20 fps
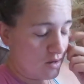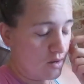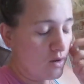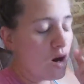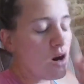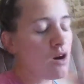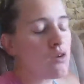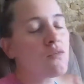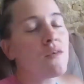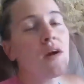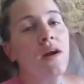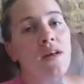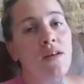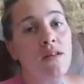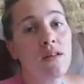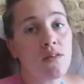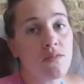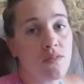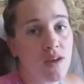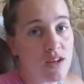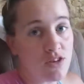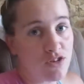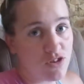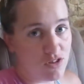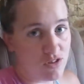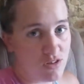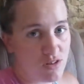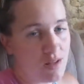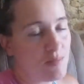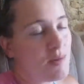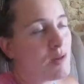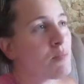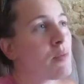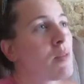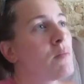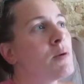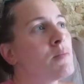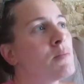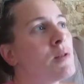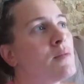our regular vet just, let me,
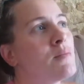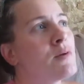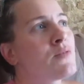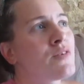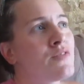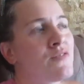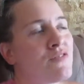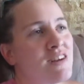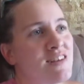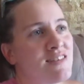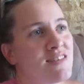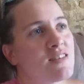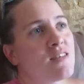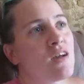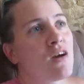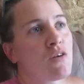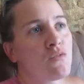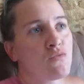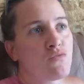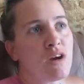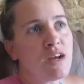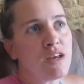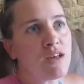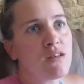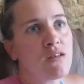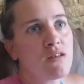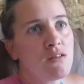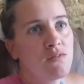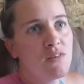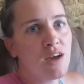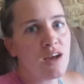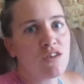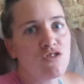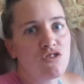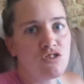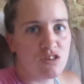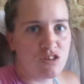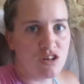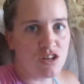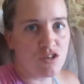let me, let me rephrase this. Our regular vet
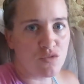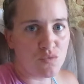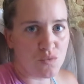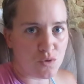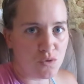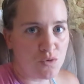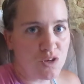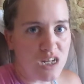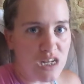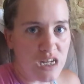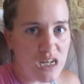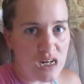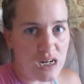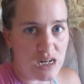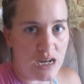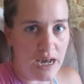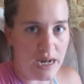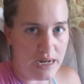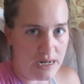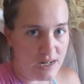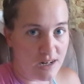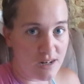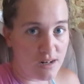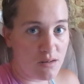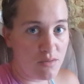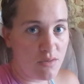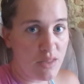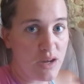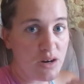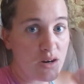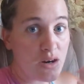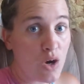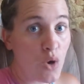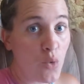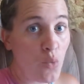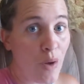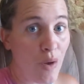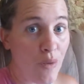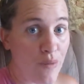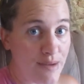just does routine care. They are
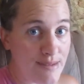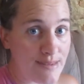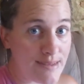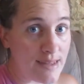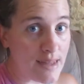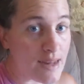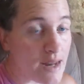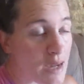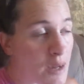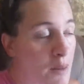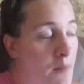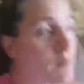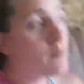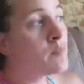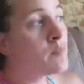a wellness clinic.